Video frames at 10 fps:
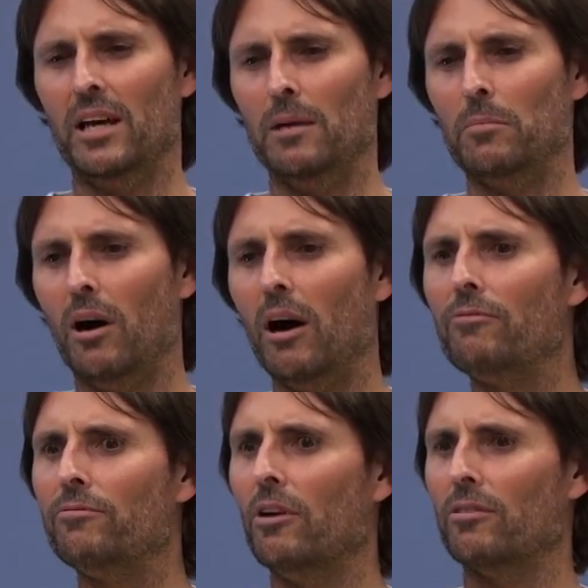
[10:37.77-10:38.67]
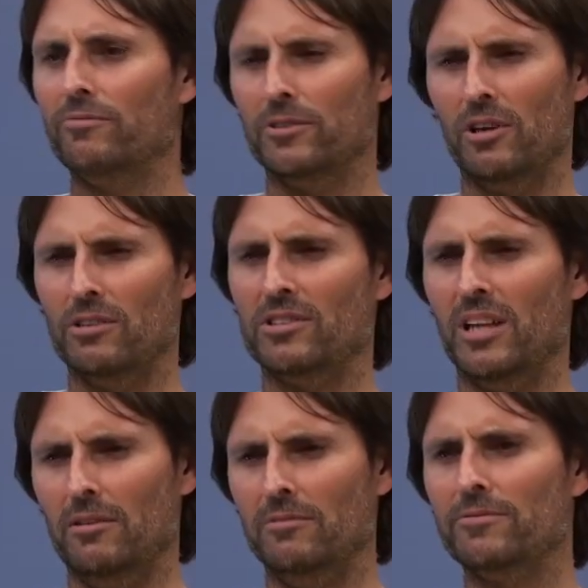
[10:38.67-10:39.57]
I've longed for God's
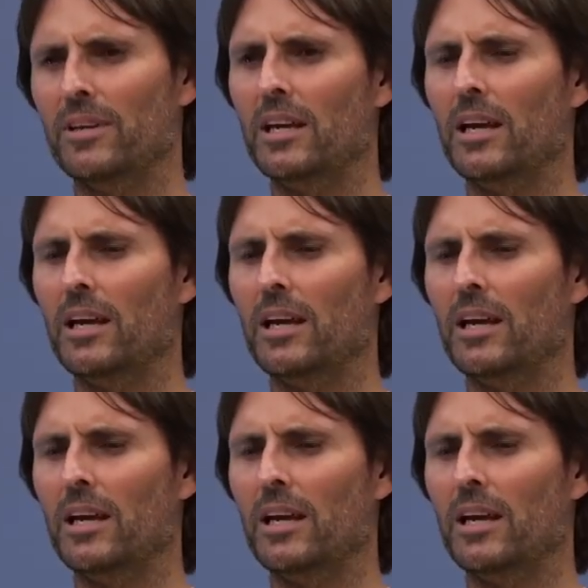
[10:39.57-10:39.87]
love,